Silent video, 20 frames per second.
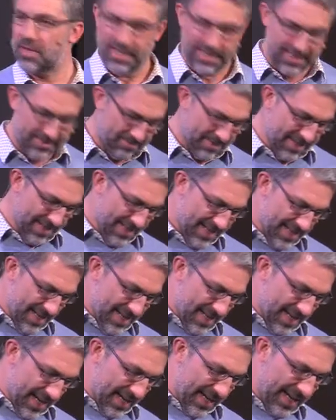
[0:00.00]
right?
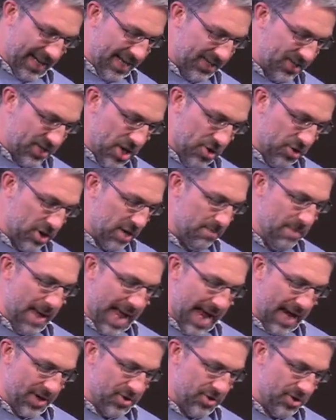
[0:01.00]
Uh, it has no
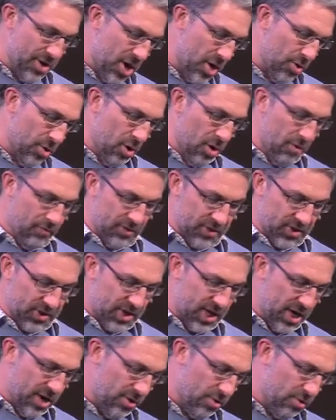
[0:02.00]
commander, no
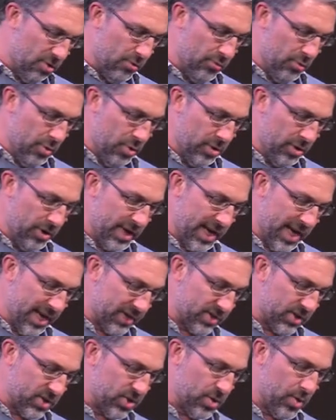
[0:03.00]
overseer or ruler, yet
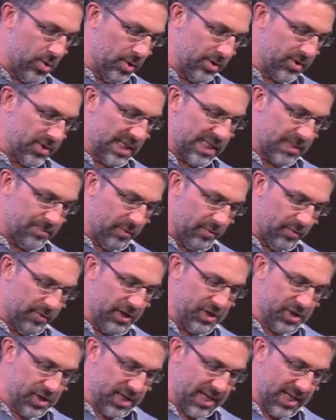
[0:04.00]
it stores its
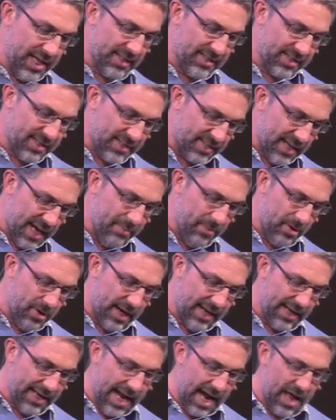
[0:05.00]
provision in summer
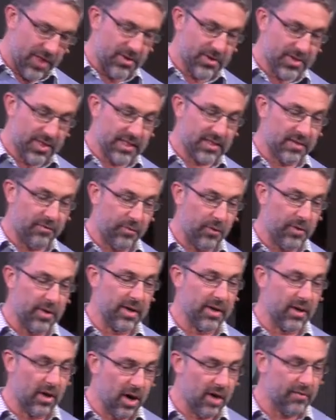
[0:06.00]
and gathers its food
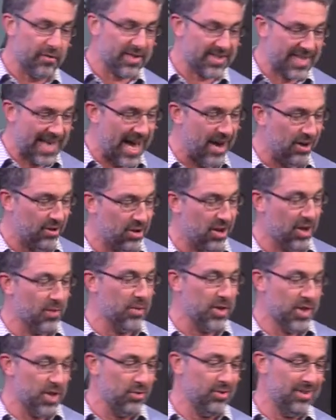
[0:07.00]
at harvest. How long
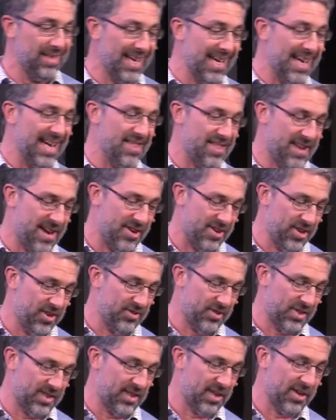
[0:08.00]
will you lie there,
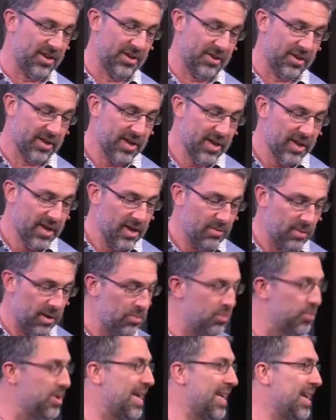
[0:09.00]
you sluggard?
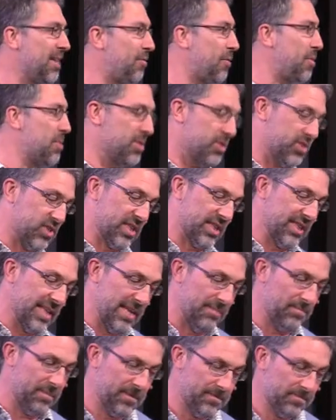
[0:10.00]
When you get up from your
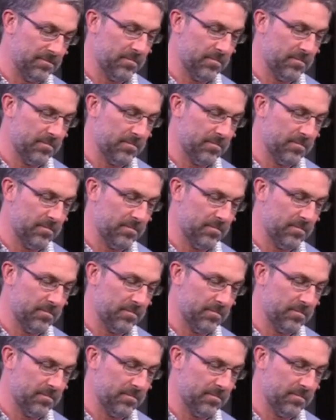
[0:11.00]
sleep,